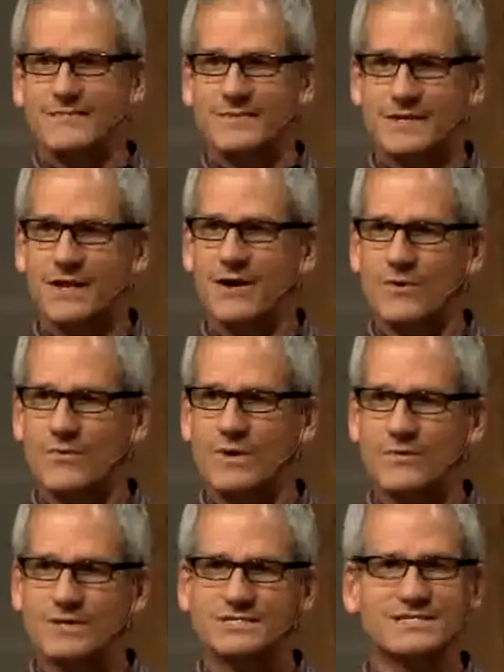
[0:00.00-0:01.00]
You know, we,
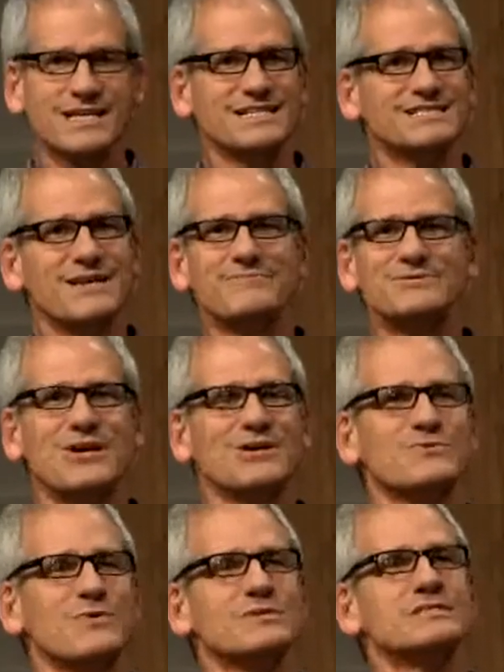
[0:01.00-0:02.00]
we, sing some
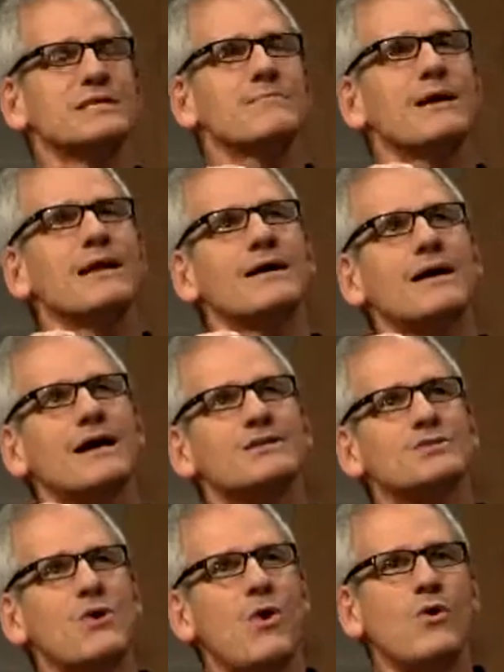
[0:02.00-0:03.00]
songs where we're singing about how God is
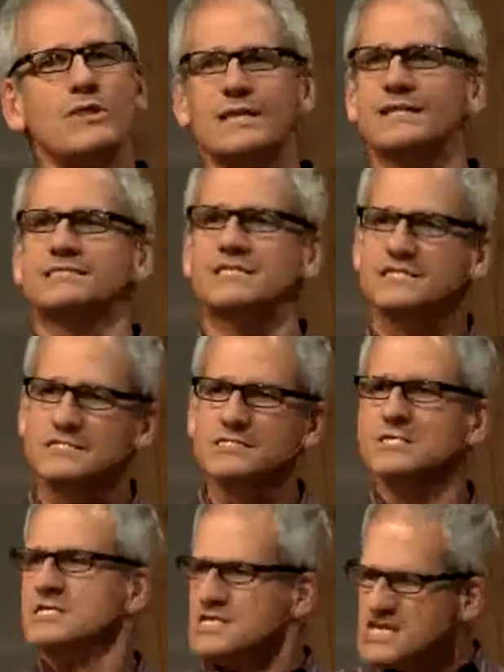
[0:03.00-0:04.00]
holy, and it's this,
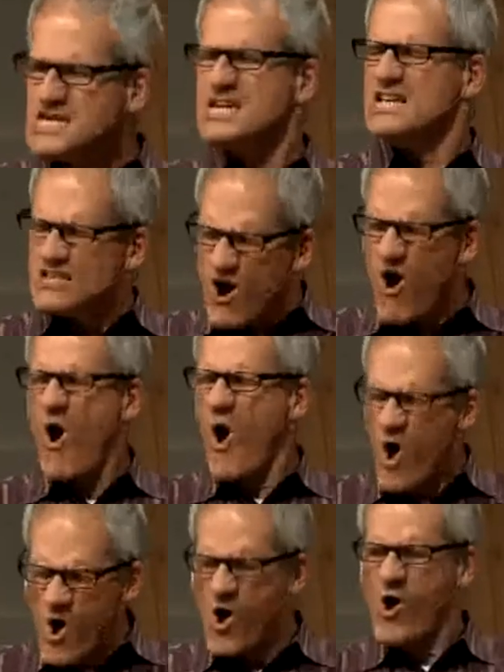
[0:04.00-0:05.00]
He's
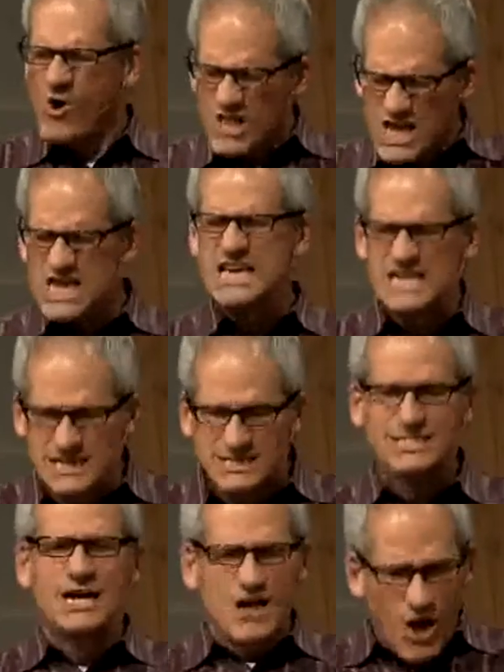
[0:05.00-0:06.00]
holy,
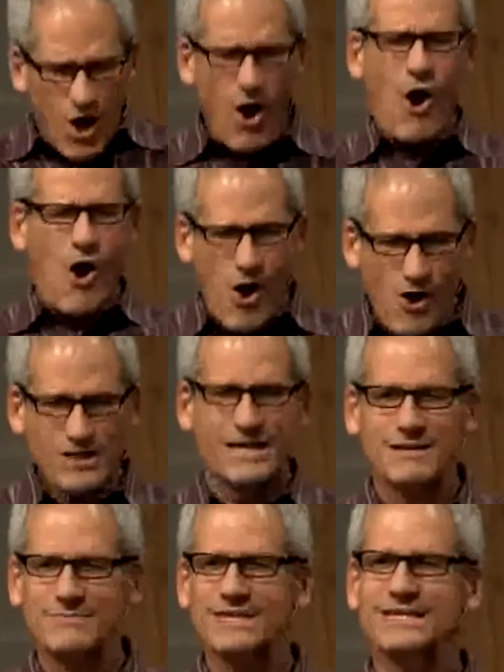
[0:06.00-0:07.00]
holy. And
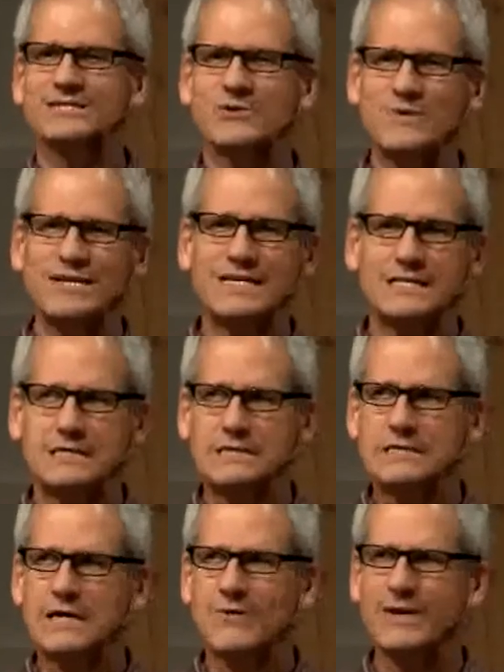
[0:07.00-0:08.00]
I'm thinking, do we,
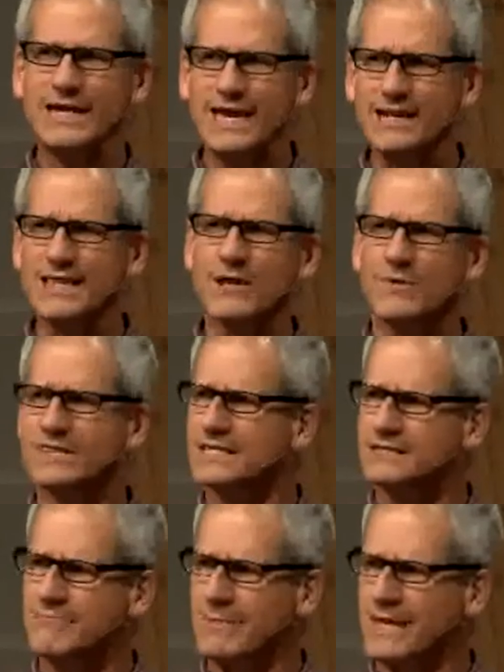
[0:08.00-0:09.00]
are we getting like what
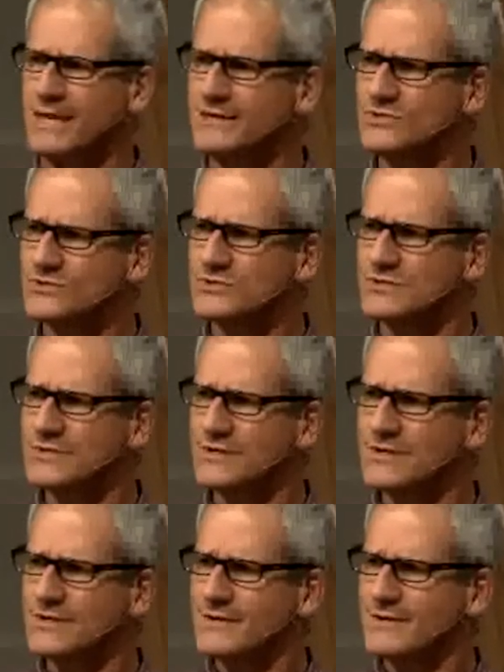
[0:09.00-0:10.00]
this means?
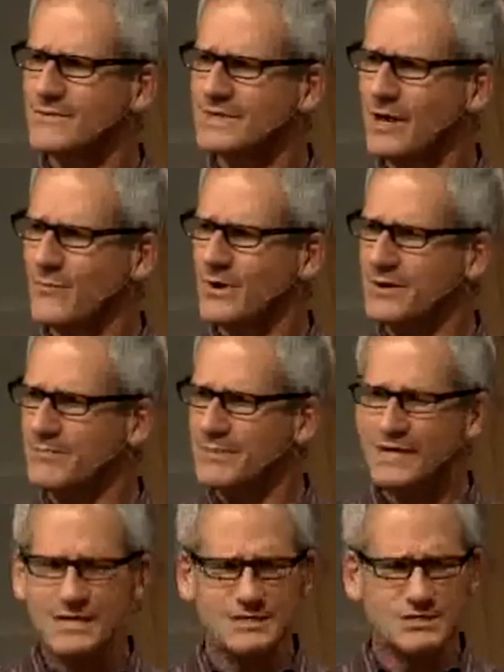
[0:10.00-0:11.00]
What that word
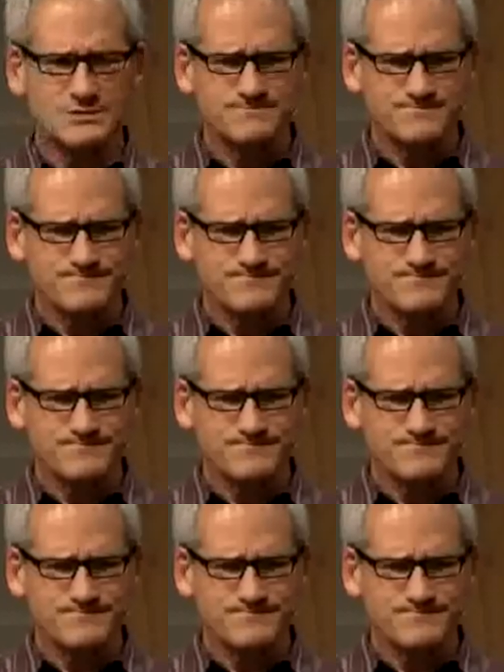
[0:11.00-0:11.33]
means?